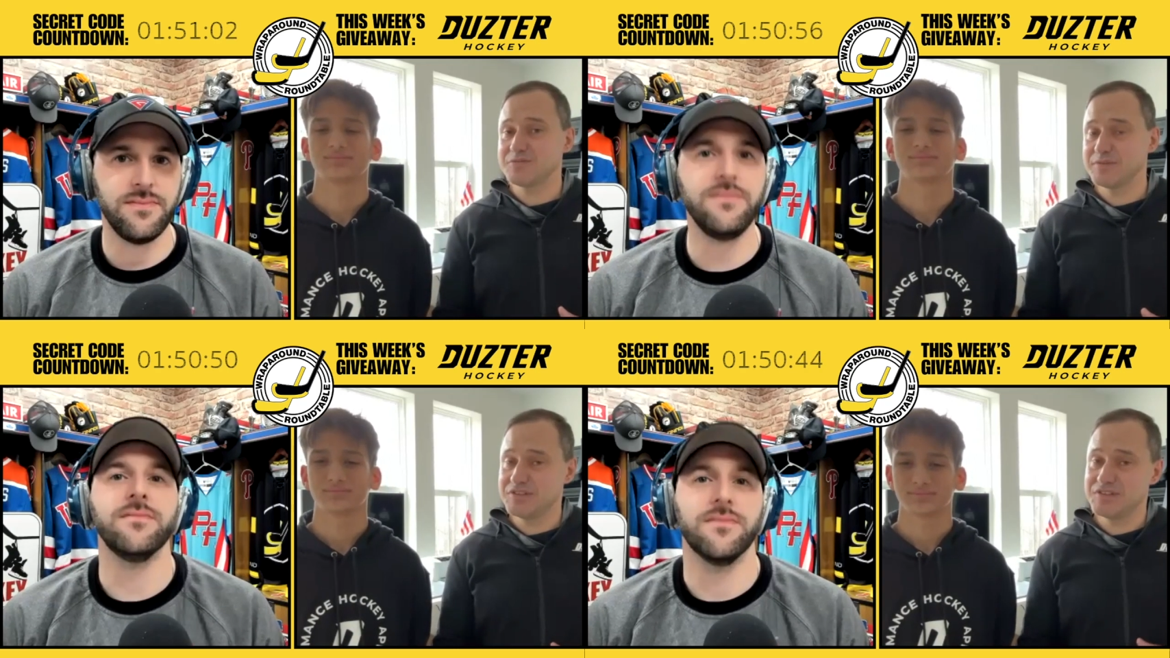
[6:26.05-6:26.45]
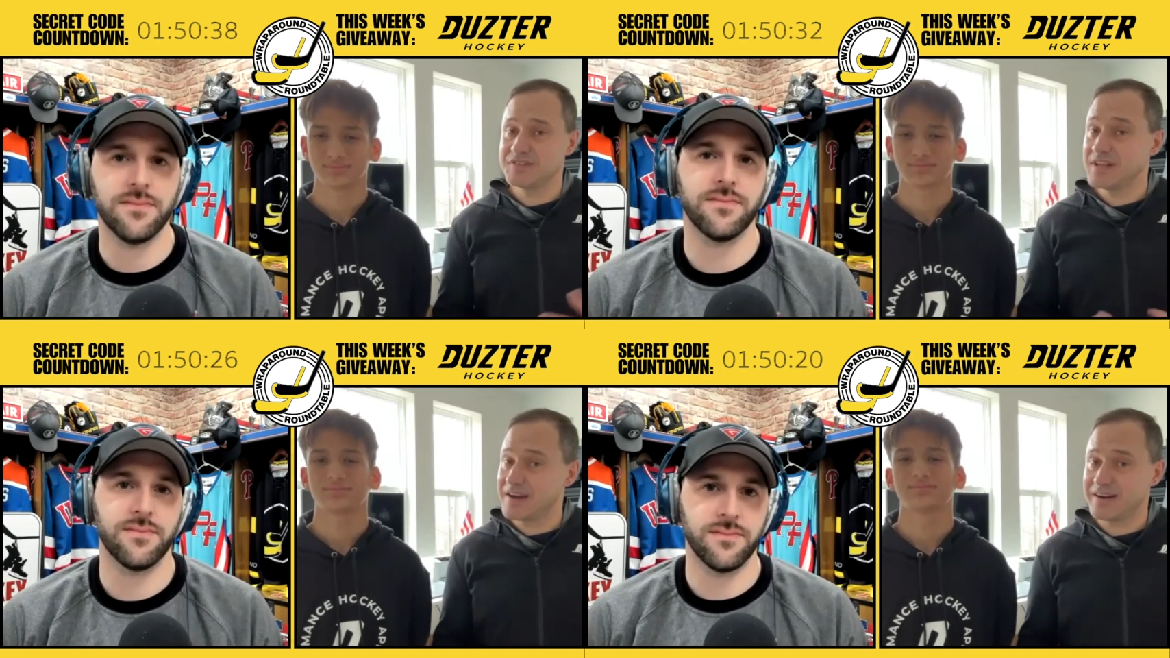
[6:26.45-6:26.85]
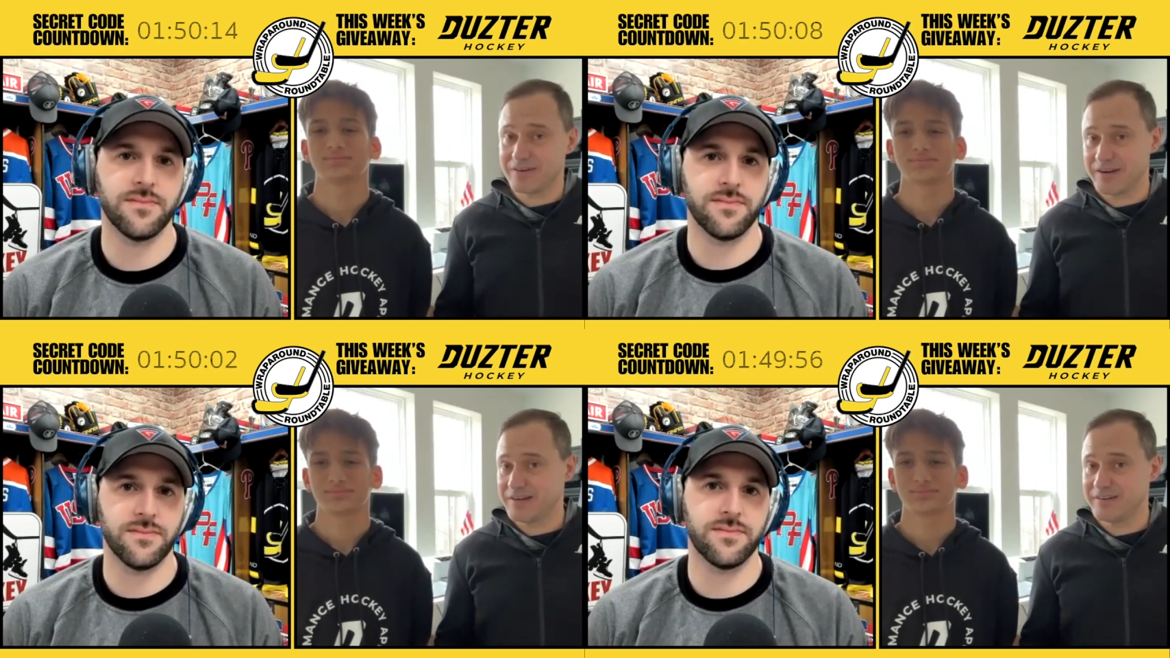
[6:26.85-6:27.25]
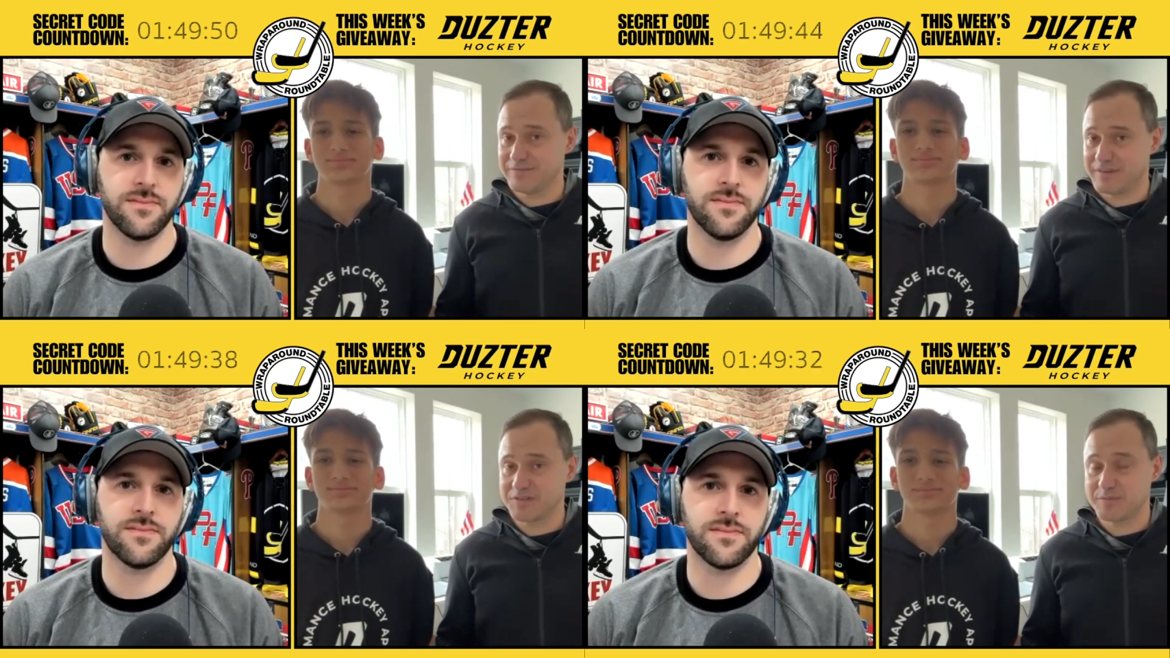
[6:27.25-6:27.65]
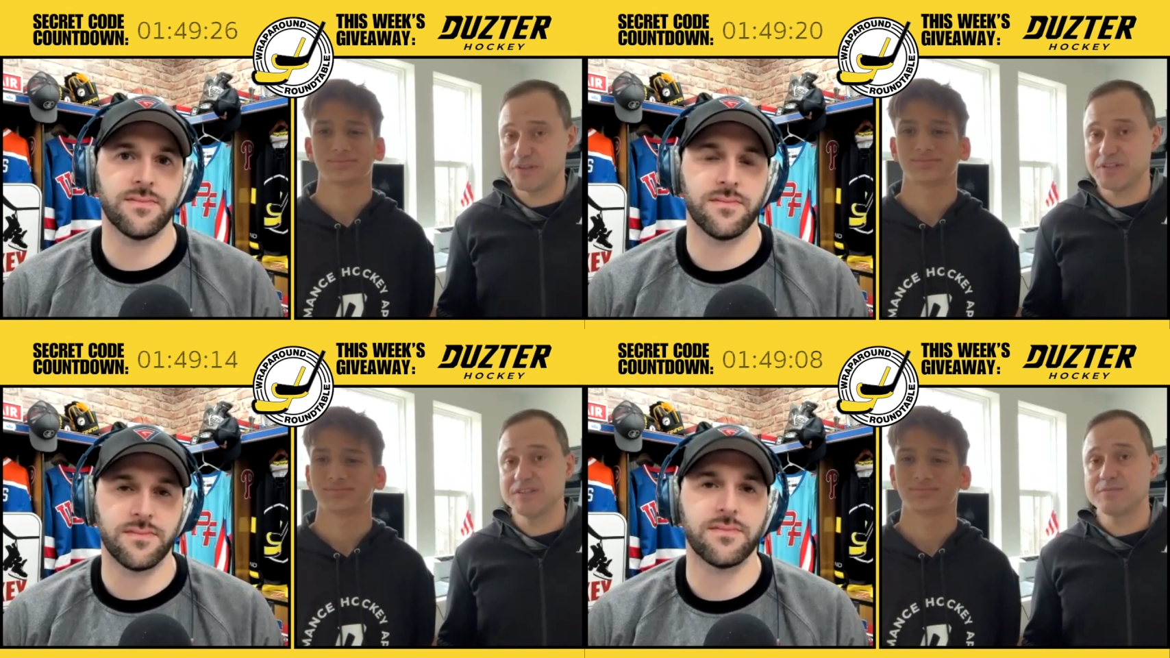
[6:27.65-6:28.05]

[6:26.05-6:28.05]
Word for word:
Speaker 1: which is not our area of expertise.